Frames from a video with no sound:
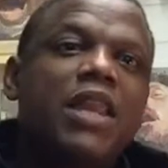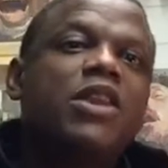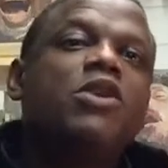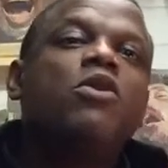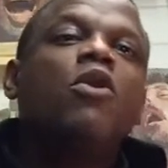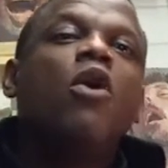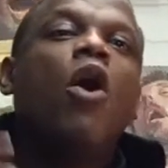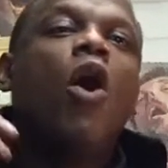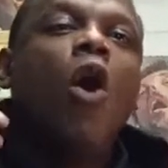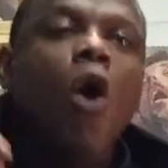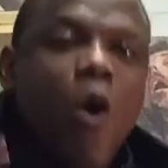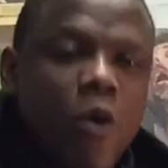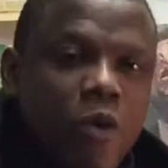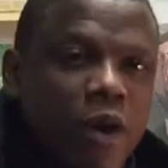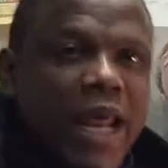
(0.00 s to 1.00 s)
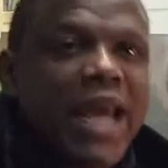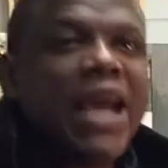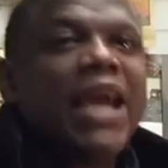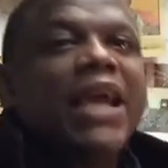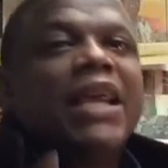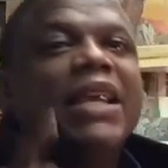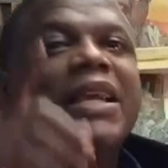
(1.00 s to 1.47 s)
And you
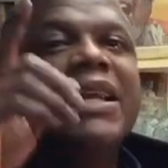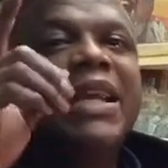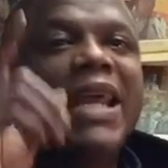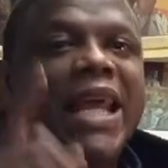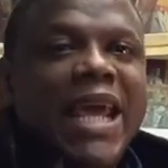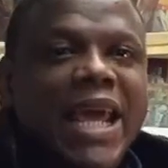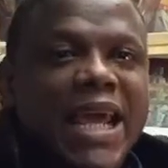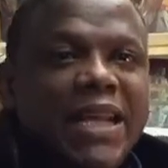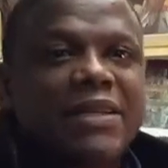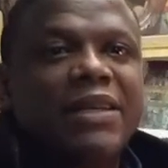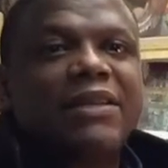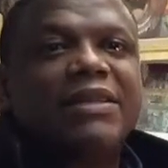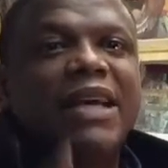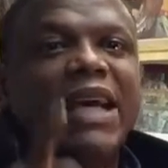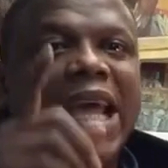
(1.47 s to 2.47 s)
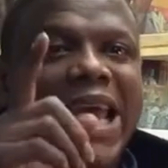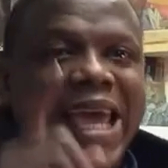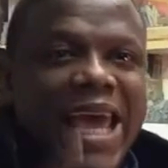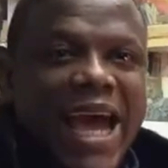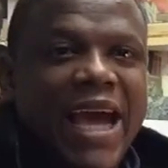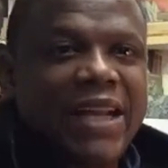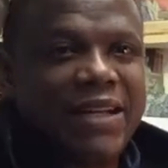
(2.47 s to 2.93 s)
only need to
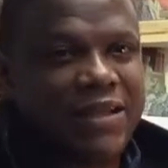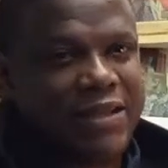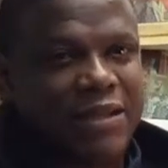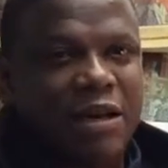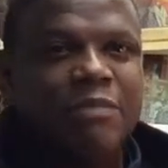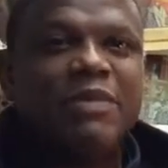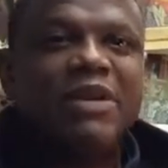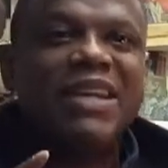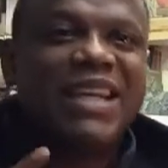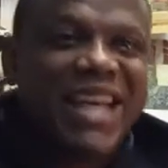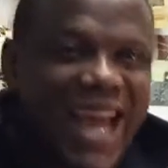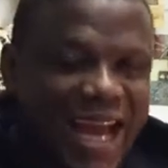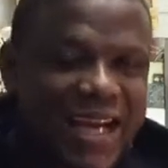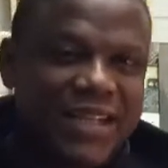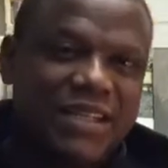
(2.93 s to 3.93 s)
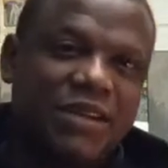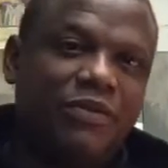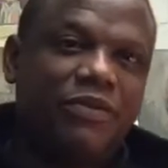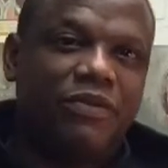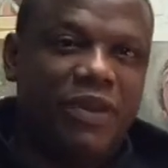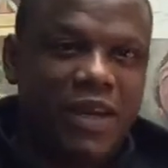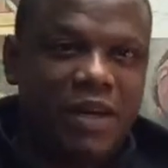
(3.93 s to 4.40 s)
get some
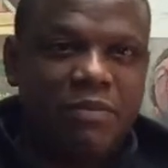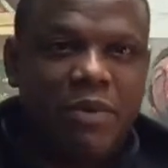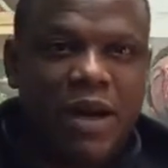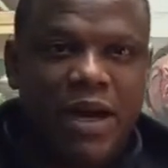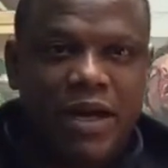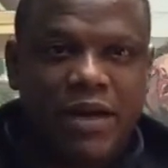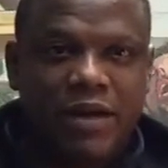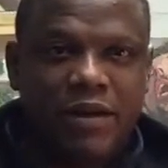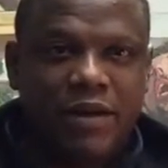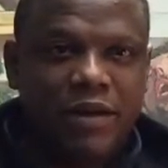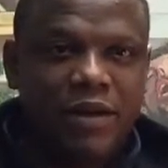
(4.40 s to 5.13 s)
negative feedback,